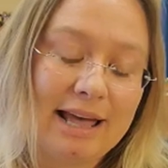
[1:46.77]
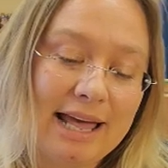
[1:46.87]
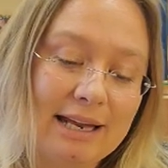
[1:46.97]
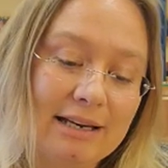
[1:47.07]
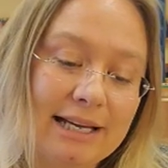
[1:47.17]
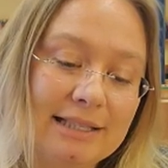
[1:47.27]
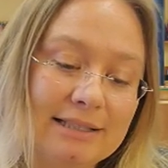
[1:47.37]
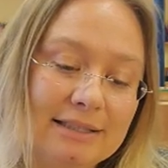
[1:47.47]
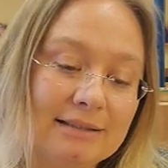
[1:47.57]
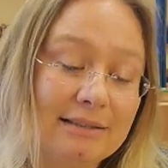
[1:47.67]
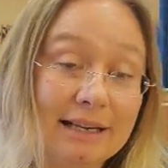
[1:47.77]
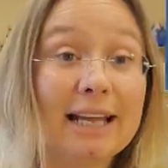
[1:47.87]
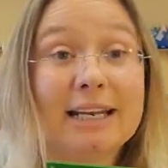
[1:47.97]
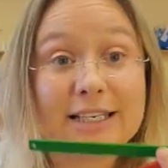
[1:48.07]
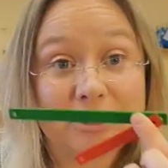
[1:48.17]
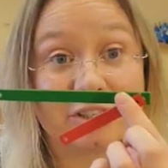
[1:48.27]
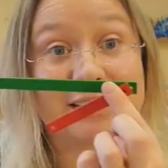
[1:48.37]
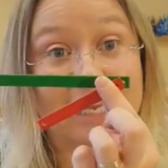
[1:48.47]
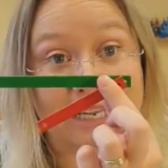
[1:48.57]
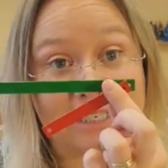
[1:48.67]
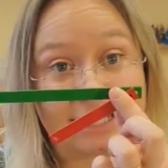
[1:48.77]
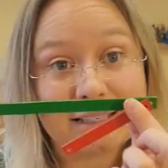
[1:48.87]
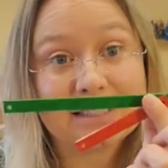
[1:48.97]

and it's an intersecting.